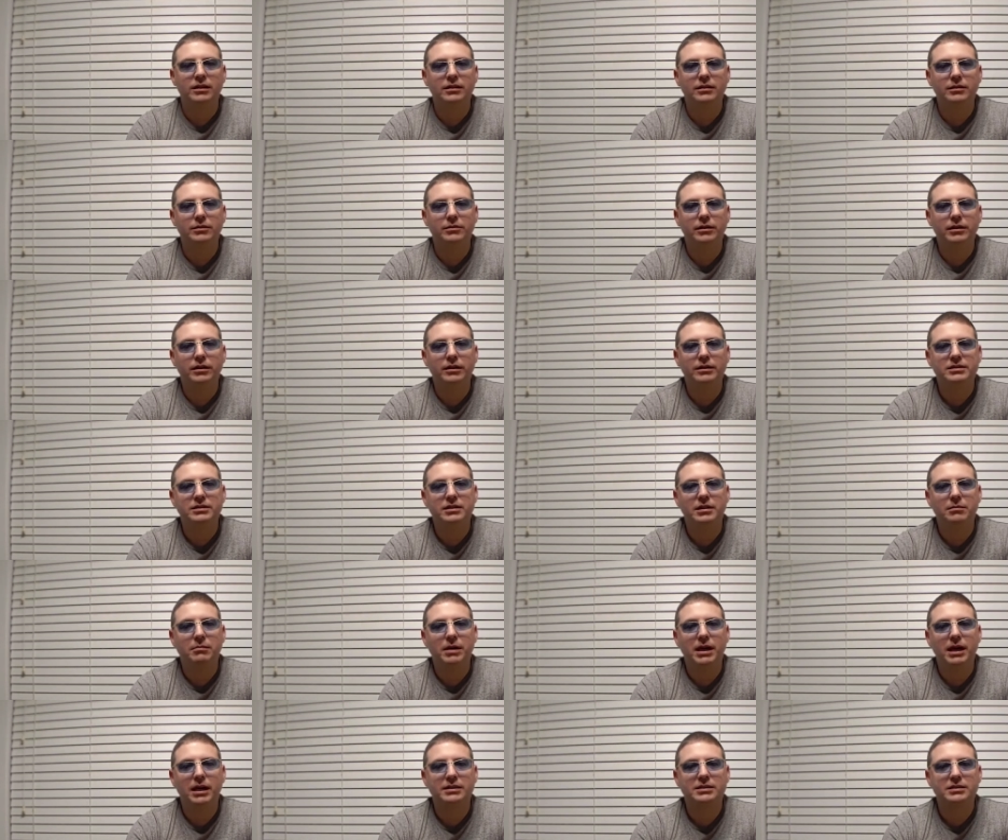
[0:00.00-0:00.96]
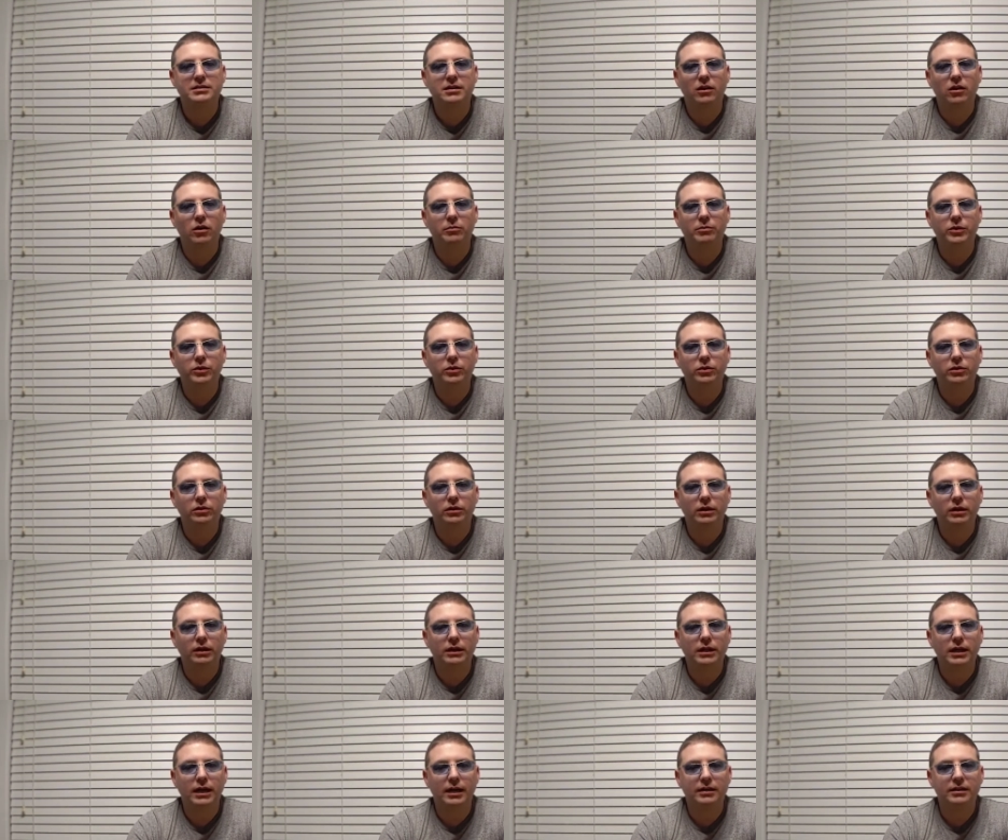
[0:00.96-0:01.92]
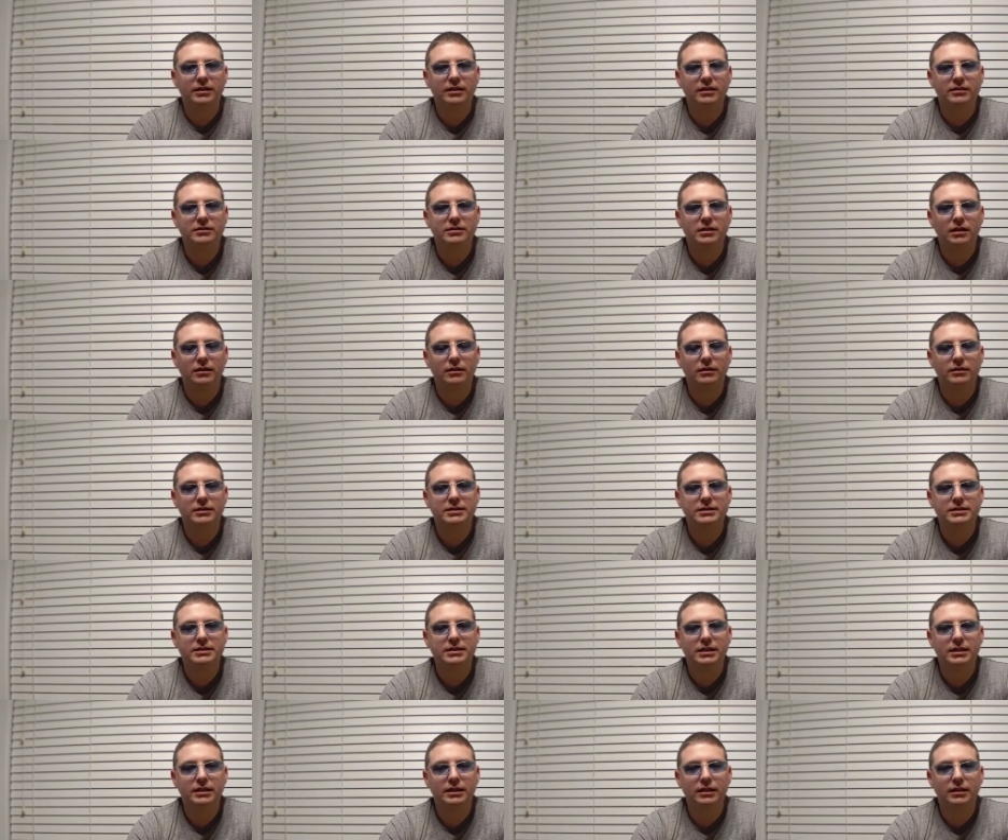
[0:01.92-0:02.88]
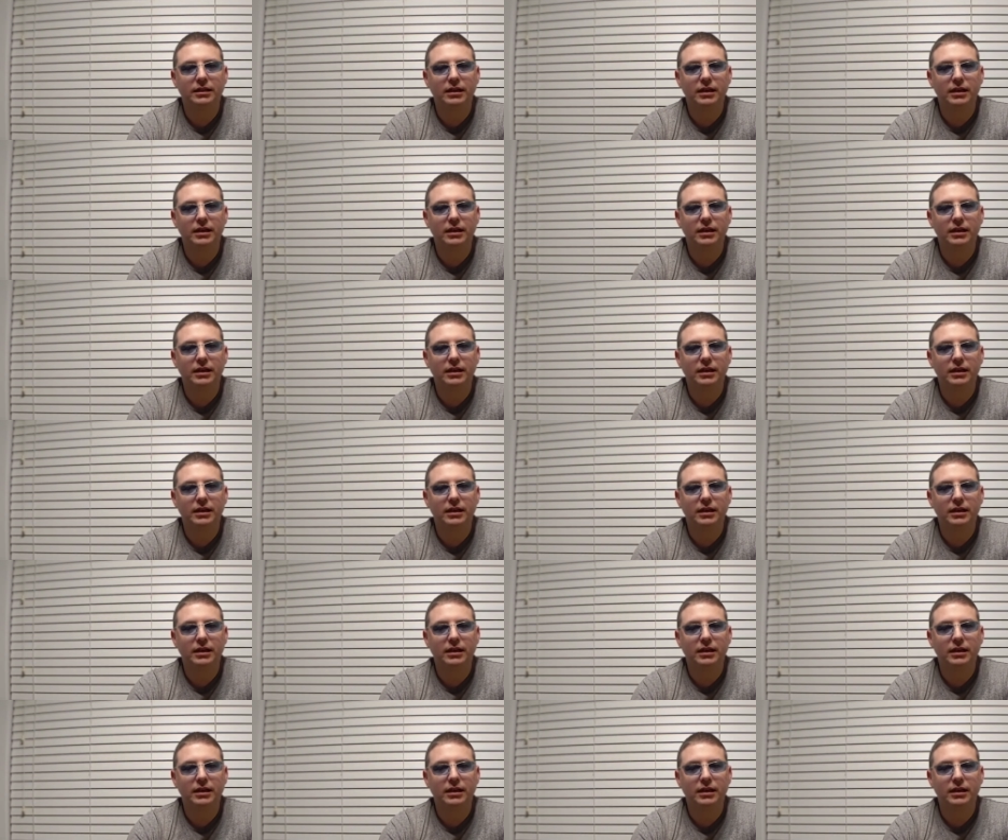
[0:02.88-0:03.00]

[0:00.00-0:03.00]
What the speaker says: ingredients in the Moscow Mule cocktails are acidic,